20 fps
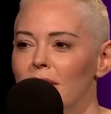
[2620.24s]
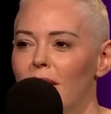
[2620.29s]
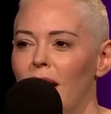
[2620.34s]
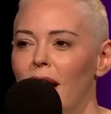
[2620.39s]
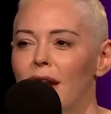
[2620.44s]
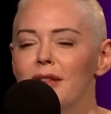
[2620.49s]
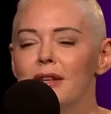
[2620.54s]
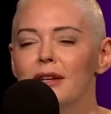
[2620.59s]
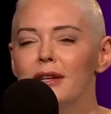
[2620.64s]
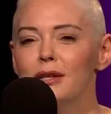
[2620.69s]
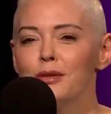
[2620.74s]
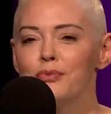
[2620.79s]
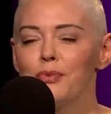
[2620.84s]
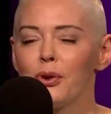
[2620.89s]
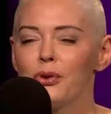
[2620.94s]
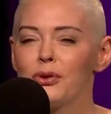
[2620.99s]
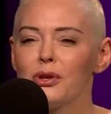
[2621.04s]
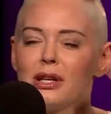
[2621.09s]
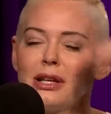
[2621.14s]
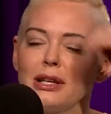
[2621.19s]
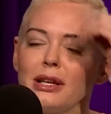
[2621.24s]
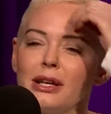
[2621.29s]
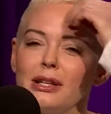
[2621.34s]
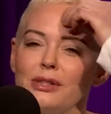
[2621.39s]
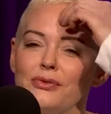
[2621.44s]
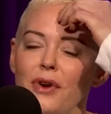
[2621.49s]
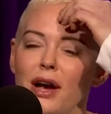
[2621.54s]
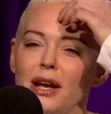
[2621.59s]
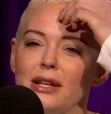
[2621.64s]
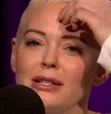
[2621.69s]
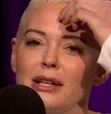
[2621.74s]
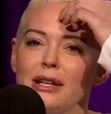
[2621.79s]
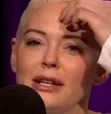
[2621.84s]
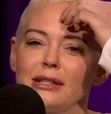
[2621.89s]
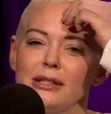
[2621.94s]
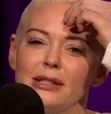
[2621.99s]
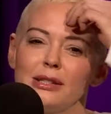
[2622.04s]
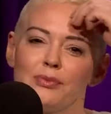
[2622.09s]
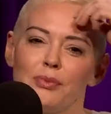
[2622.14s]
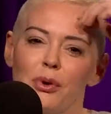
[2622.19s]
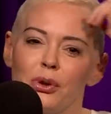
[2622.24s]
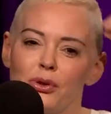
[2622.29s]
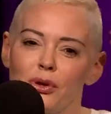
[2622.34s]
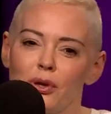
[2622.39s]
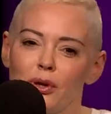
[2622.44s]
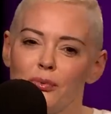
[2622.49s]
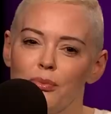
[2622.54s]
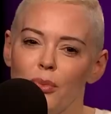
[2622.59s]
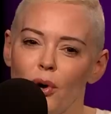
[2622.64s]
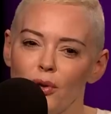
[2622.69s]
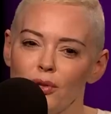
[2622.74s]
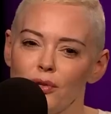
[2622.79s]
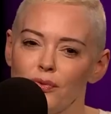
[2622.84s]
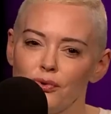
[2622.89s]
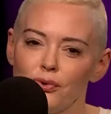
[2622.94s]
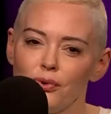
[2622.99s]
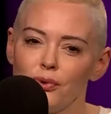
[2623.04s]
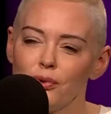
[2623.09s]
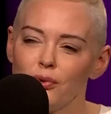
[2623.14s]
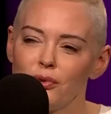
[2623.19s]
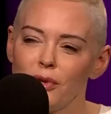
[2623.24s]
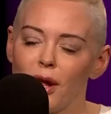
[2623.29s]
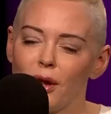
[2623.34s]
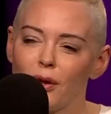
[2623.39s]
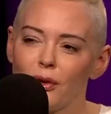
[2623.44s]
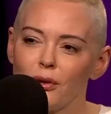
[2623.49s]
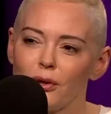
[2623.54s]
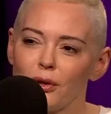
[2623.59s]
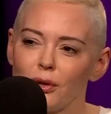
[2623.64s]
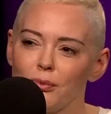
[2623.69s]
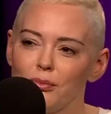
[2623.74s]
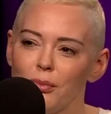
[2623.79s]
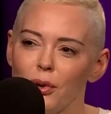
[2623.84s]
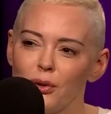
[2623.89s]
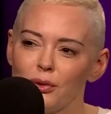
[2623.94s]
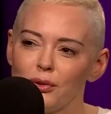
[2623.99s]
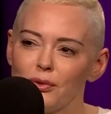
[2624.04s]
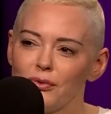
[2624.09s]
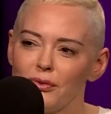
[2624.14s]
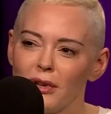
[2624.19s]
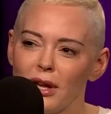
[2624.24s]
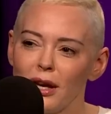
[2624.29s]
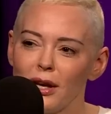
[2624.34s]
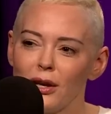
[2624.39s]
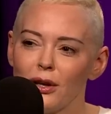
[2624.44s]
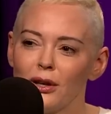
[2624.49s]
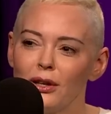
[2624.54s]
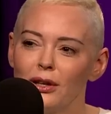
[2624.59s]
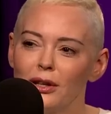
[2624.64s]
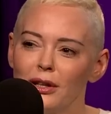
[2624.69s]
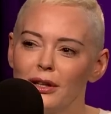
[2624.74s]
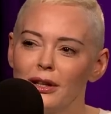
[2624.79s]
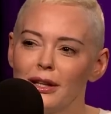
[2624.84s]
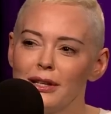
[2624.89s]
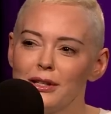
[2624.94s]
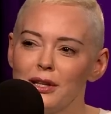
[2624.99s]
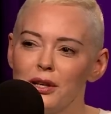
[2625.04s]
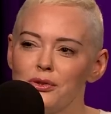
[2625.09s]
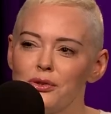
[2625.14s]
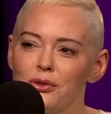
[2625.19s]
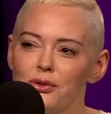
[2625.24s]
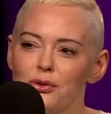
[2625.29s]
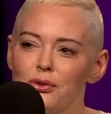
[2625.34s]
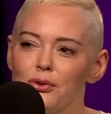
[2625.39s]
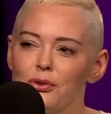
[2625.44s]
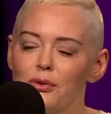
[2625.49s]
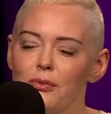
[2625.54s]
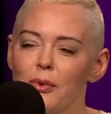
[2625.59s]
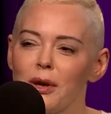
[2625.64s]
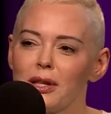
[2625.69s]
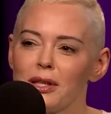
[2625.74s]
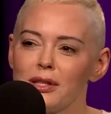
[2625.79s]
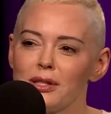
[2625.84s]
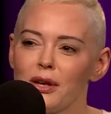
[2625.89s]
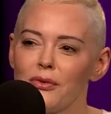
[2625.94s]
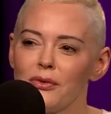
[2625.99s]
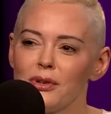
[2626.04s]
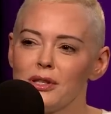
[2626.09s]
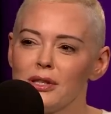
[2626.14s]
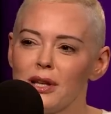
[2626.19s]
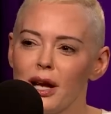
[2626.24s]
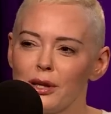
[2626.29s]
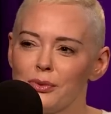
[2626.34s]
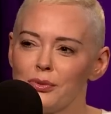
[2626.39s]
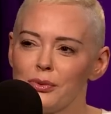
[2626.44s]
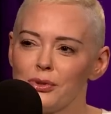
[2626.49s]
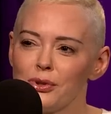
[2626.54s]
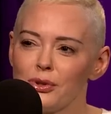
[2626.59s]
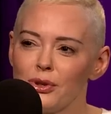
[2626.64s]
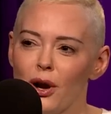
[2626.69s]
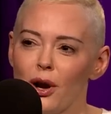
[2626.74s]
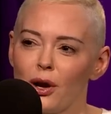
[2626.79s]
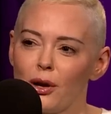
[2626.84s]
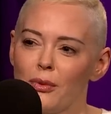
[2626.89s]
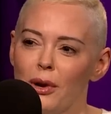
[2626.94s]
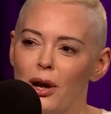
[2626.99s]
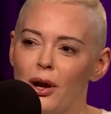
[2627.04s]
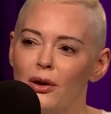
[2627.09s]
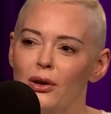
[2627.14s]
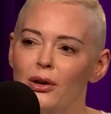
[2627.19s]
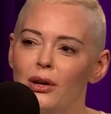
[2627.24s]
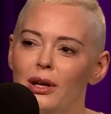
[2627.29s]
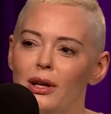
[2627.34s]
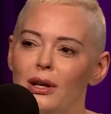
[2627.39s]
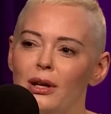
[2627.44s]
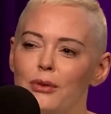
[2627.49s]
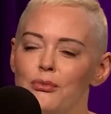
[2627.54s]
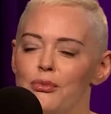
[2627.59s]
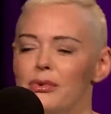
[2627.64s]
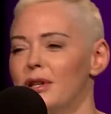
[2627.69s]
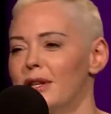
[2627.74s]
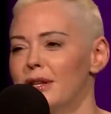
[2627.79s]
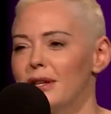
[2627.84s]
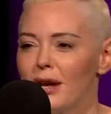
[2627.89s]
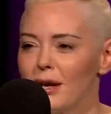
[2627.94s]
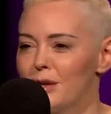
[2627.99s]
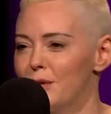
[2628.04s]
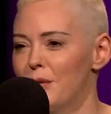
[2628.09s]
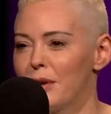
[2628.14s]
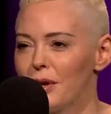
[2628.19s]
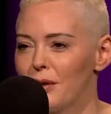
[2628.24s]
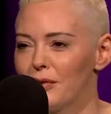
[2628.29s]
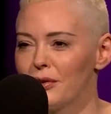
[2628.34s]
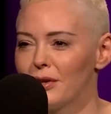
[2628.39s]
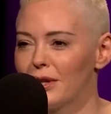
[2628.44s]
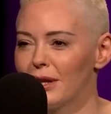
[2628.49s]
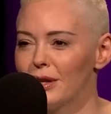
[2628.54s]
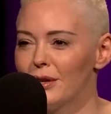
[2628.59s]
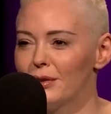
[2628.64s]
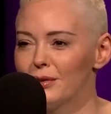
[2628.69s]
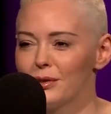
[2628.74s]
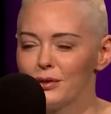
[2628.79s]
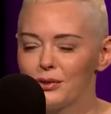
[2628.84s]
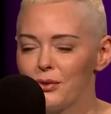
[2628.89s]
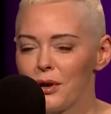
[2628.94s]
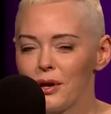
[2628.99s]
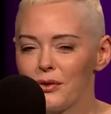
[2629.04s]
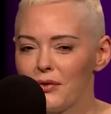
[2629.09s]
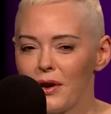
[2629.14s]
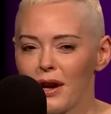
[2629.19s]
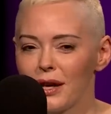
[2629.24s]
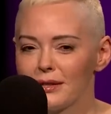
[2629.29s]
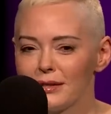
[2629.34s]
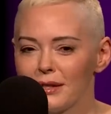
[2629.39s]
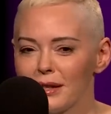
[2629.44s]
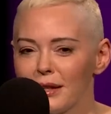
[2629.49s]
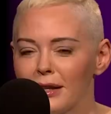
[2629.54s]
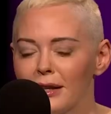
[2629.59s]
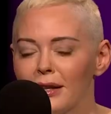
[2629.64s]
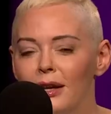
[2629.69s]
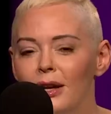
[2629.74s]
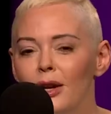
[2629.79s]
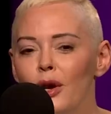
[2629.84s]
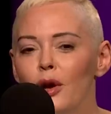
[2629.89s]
I think he's both. Eh, he's fascinating. He's both a compulsive truth teller and a compulsive liar. He tells the truth about the stuff he's not supposed to talk about, but then lies about everything else. It's quite fascinating.